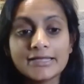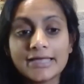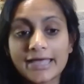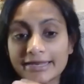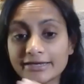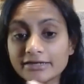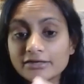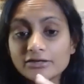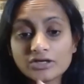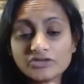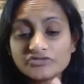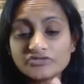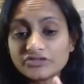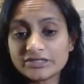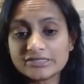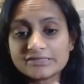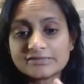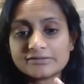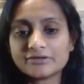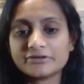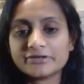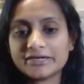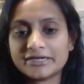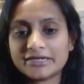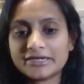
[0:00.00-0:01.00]
And it often is
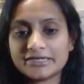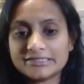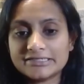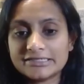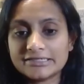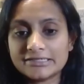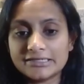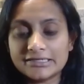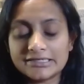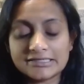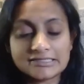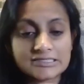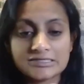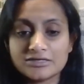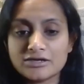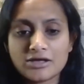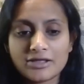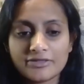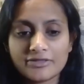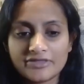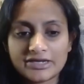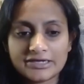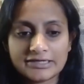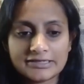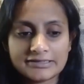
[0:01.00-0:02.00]
a great idea. It's
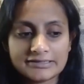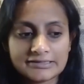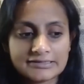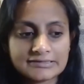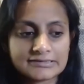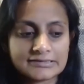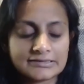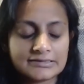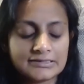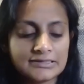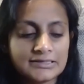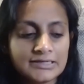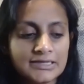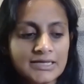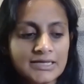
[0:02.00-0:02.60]
not that it isn't,